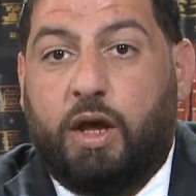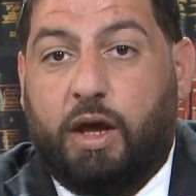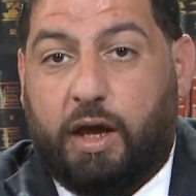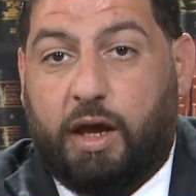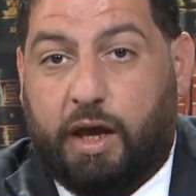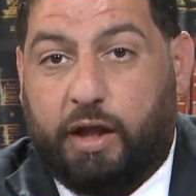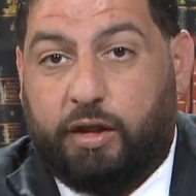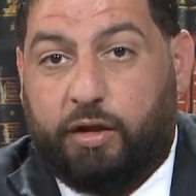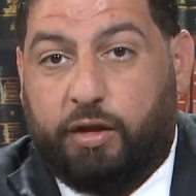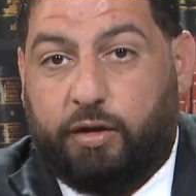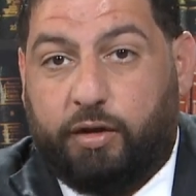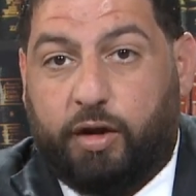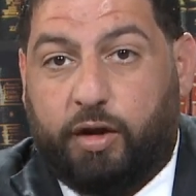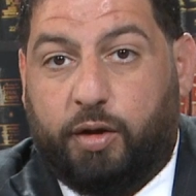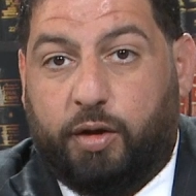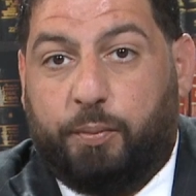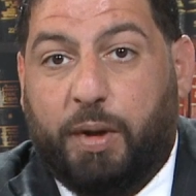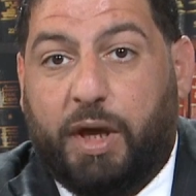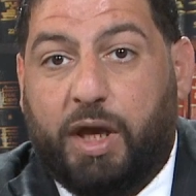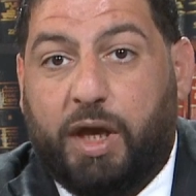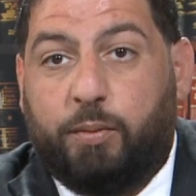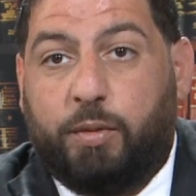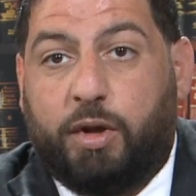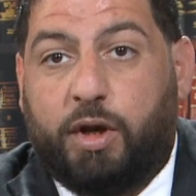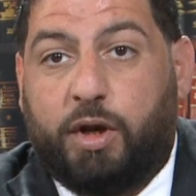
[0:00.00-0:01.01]
and the
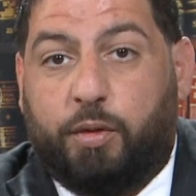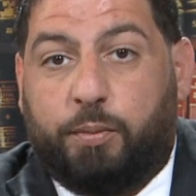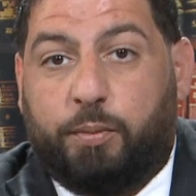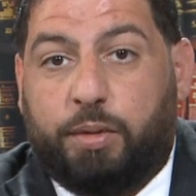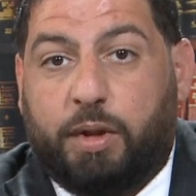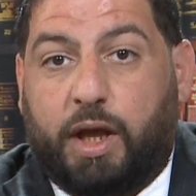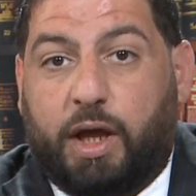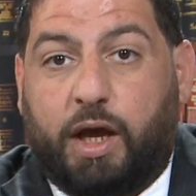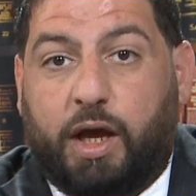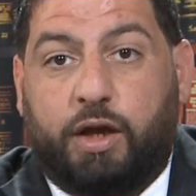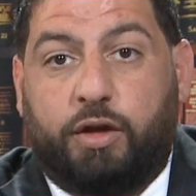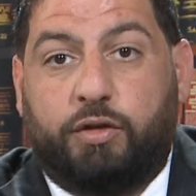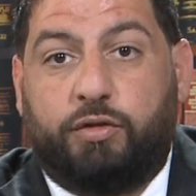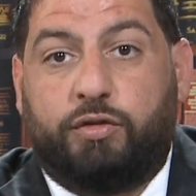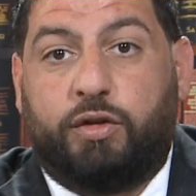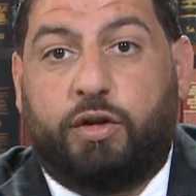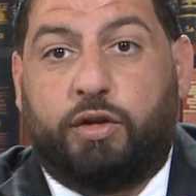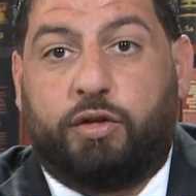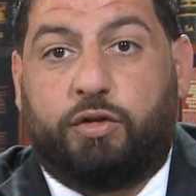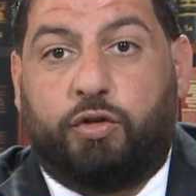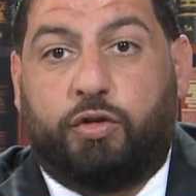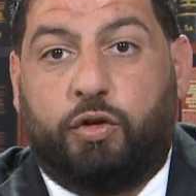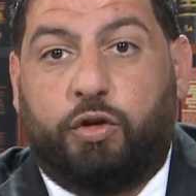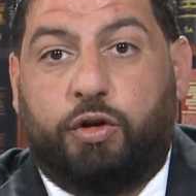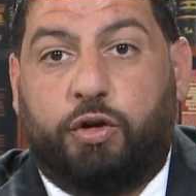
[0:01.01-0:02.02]
abatement applies
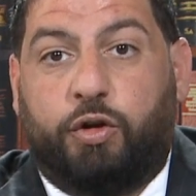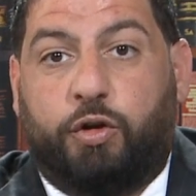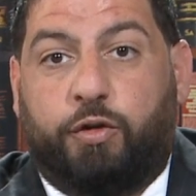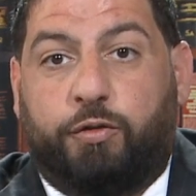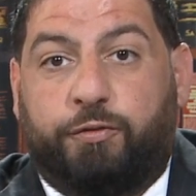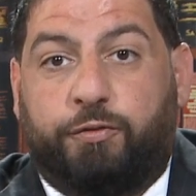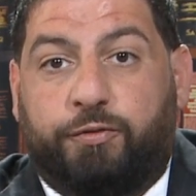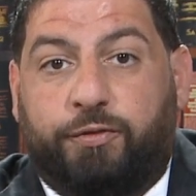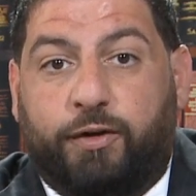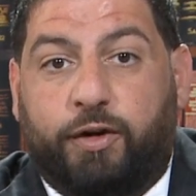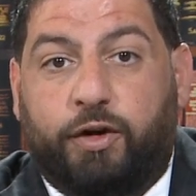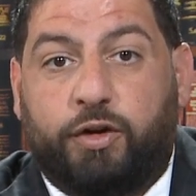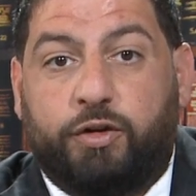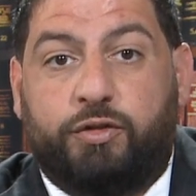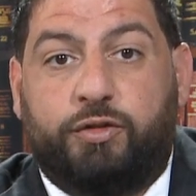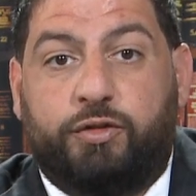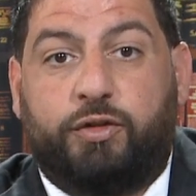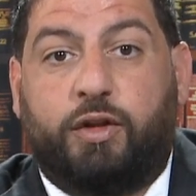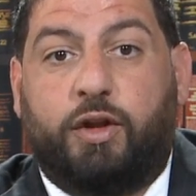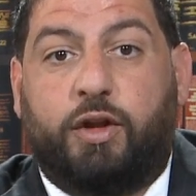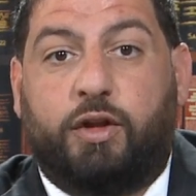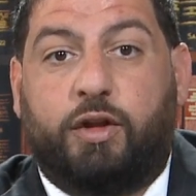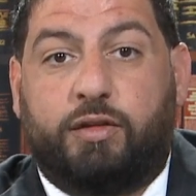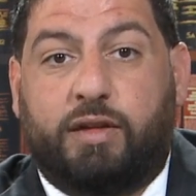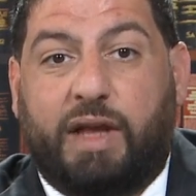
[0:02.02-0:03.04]
to your
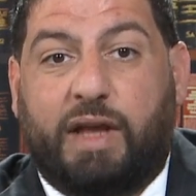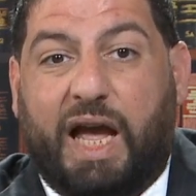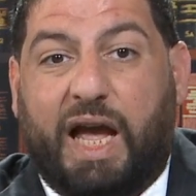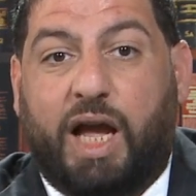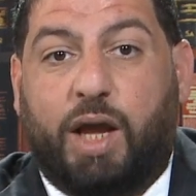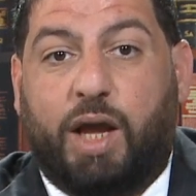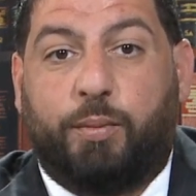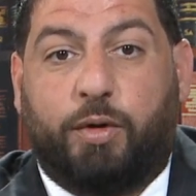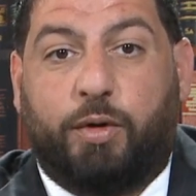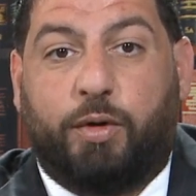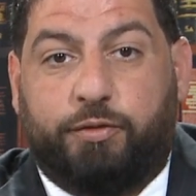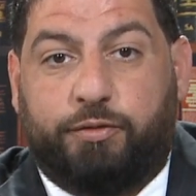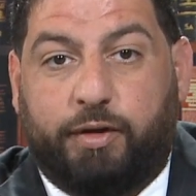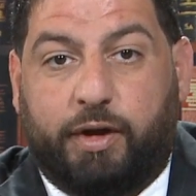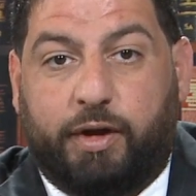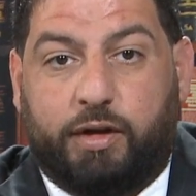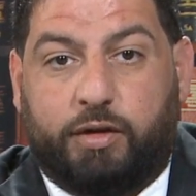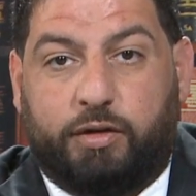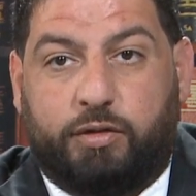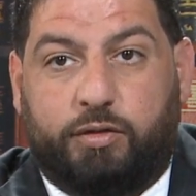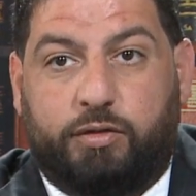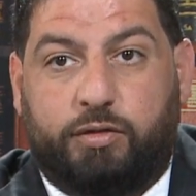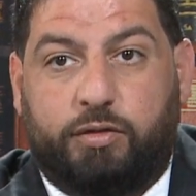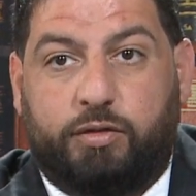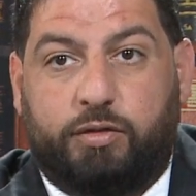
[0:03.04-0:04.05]
first-time
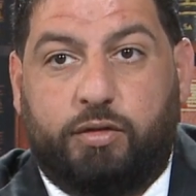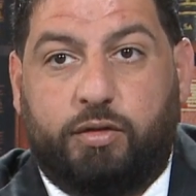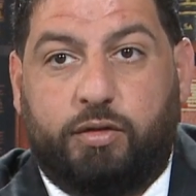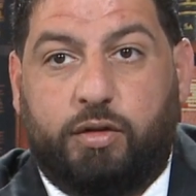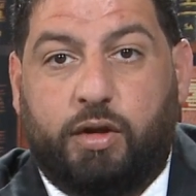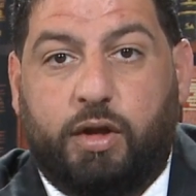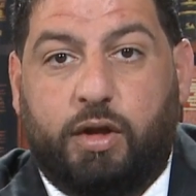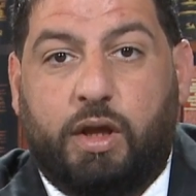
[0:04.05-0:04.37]
offense.